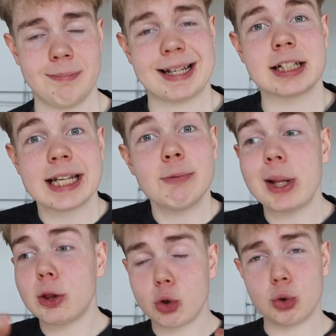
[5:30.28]
Because he
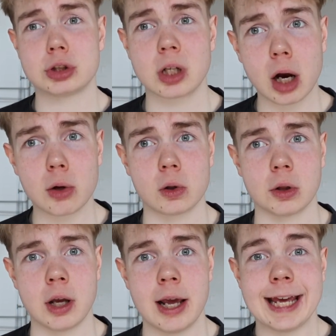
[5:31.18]
went through
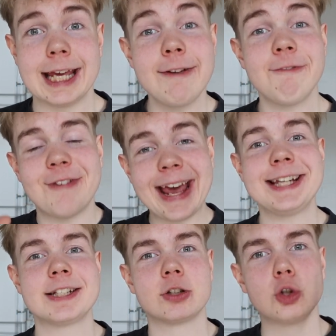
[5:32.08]
struggle. He
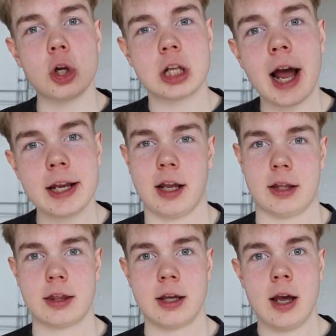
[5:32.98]
faced
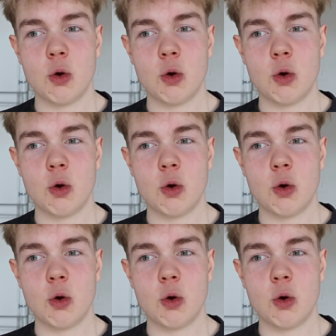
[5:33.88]
Goliath